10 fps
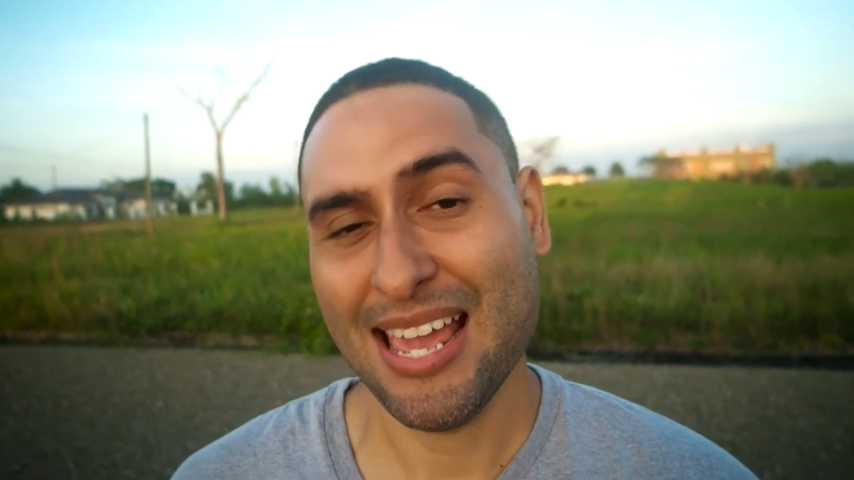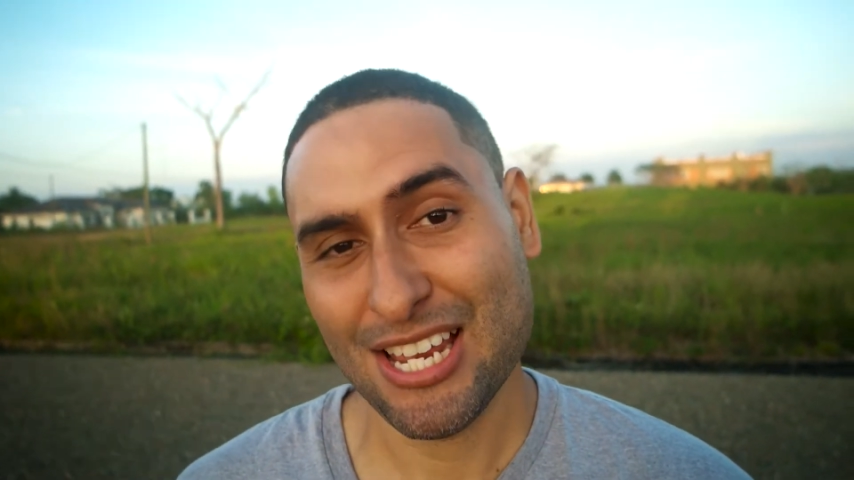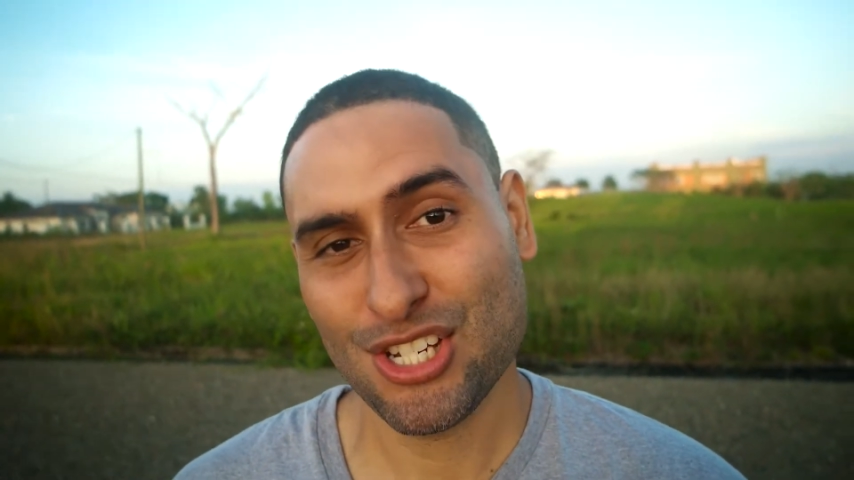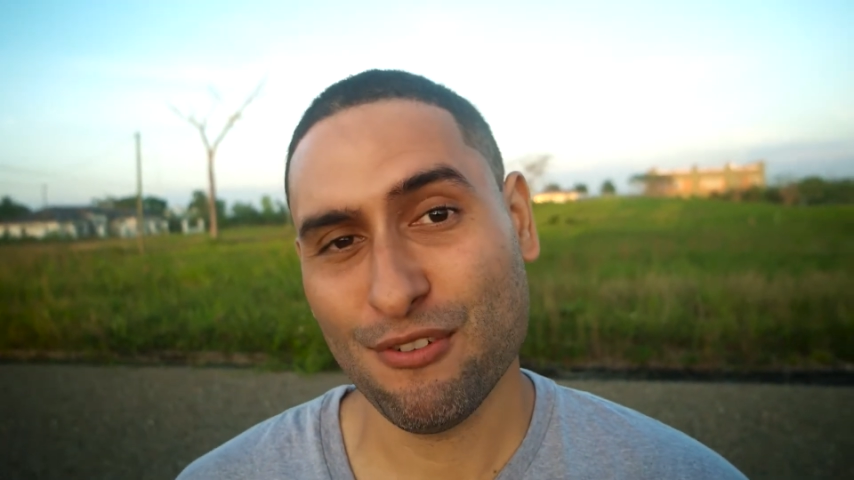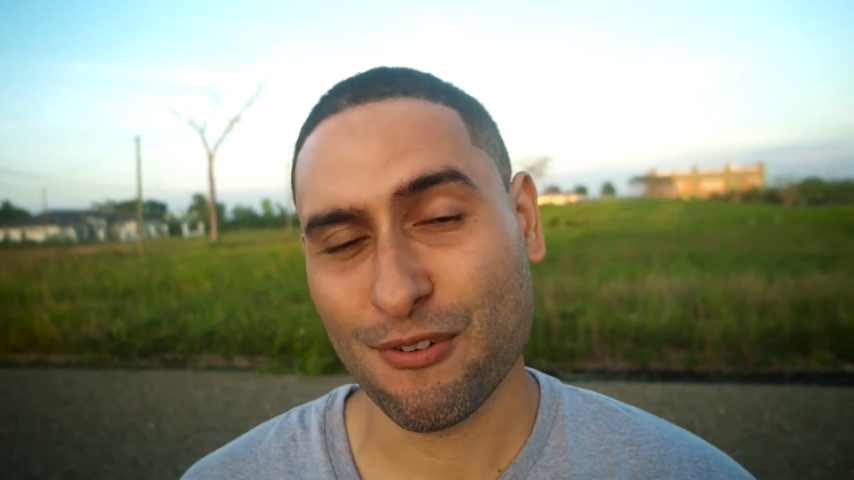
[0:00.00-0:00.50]

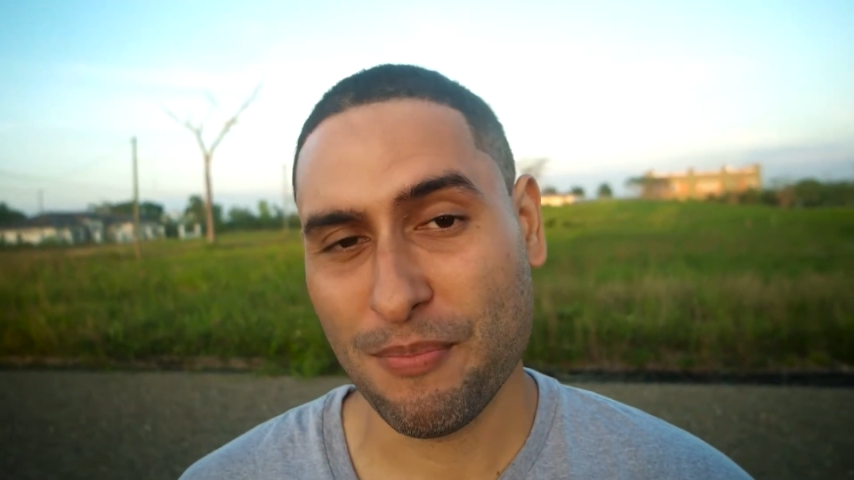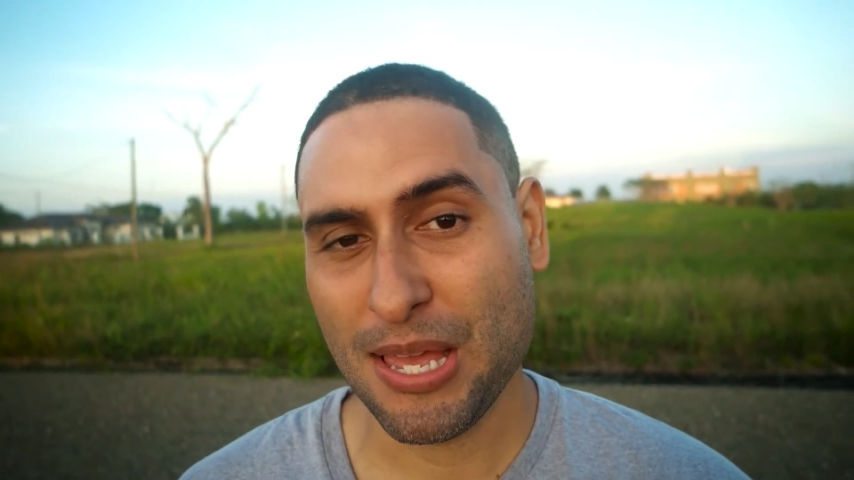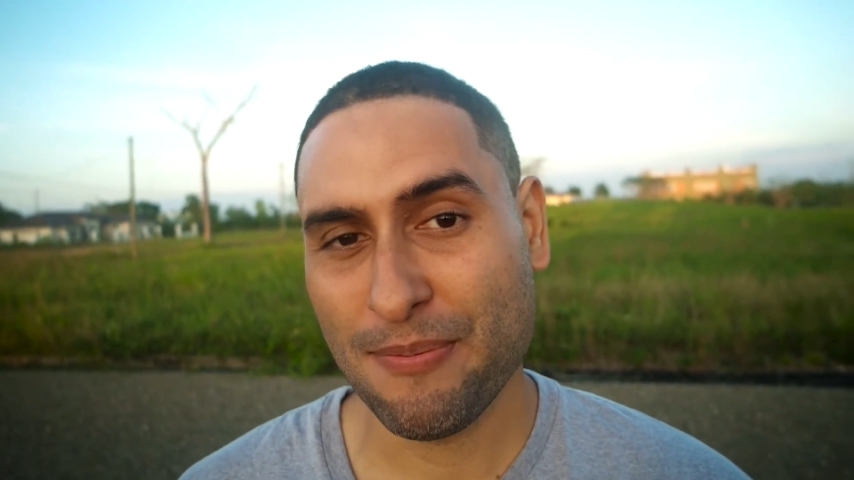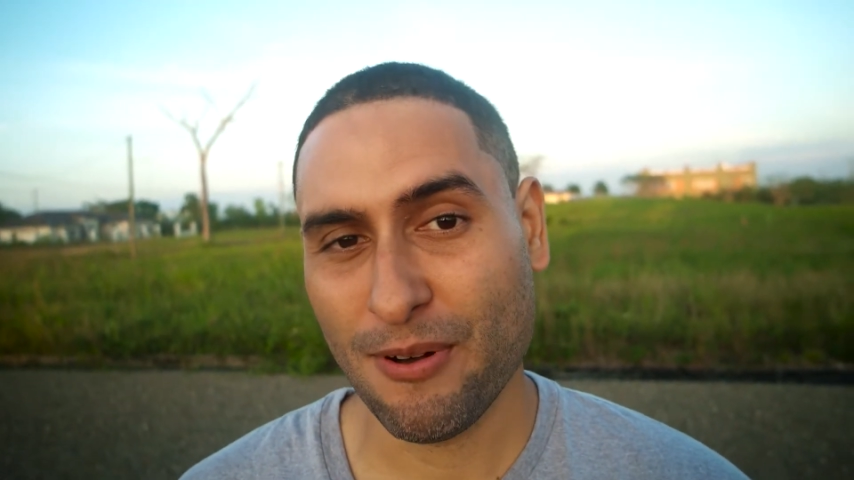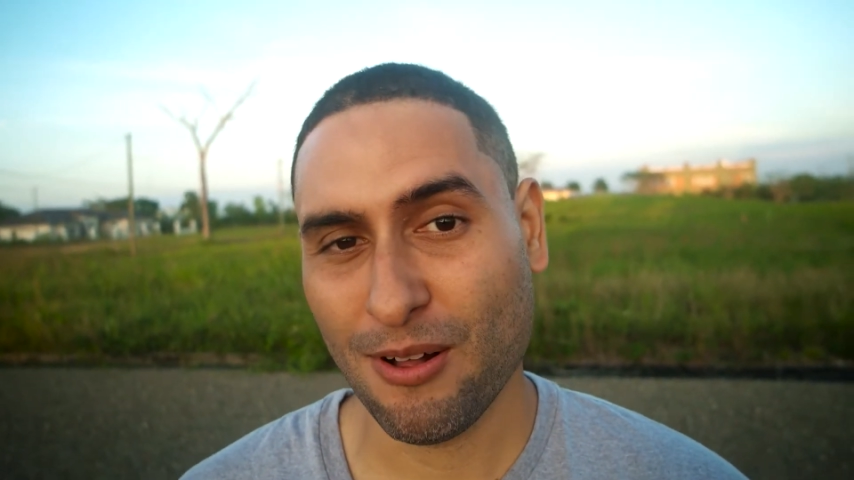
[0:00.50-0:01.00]
issue for
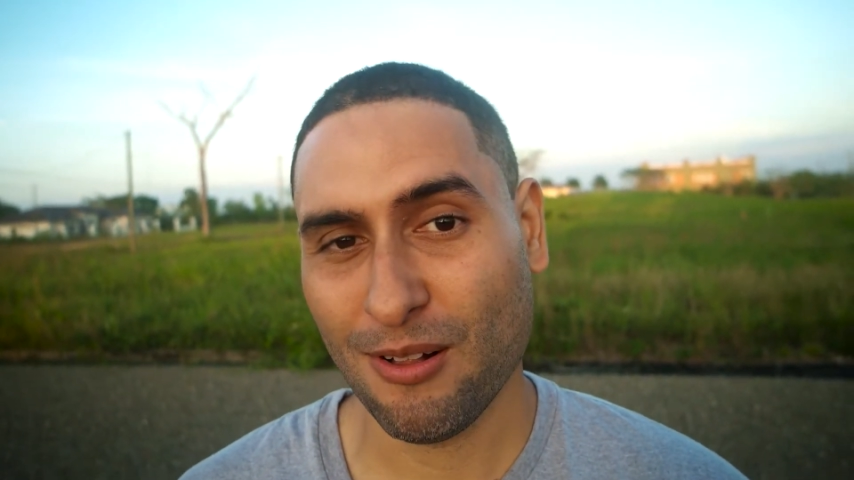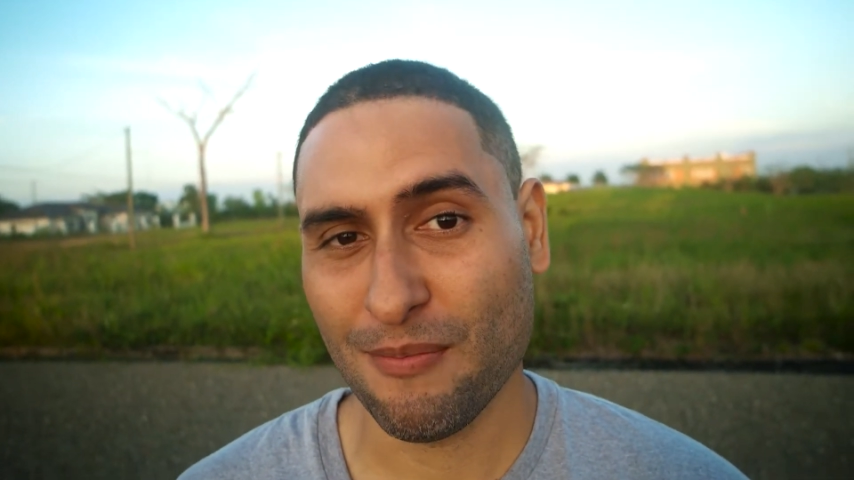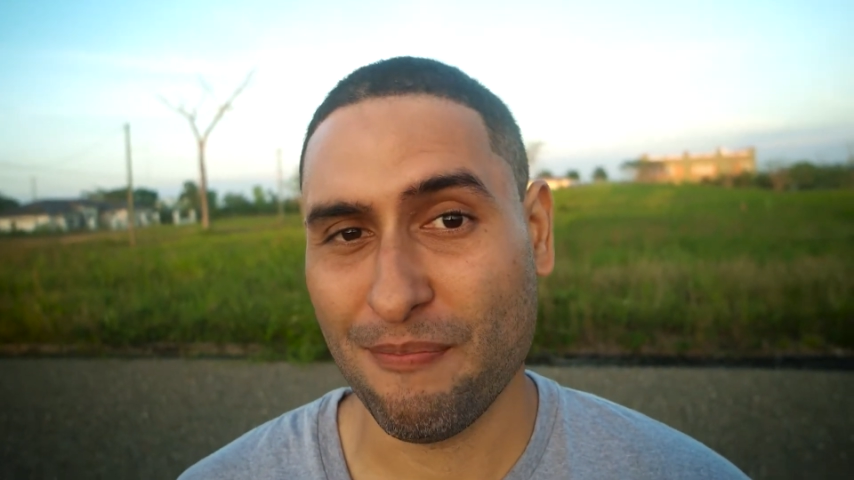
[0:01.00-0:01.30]
people